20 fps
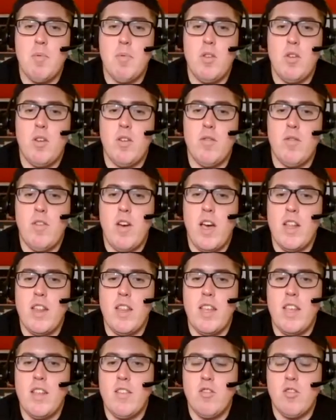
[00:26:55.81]
You can find
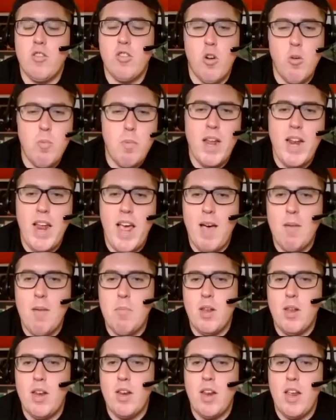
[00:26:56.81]
the SoBet app
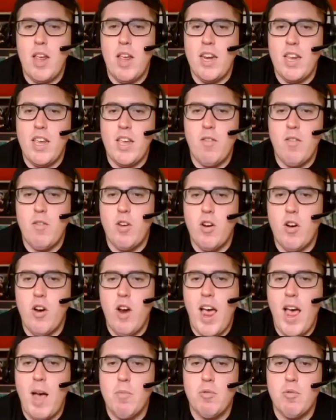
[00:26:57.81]
in any of your
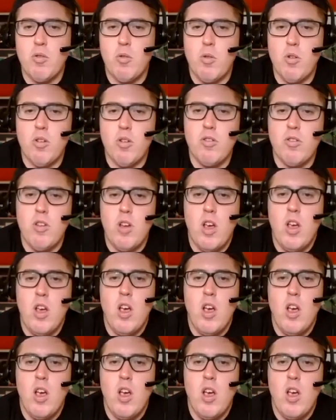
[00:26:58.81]
app stores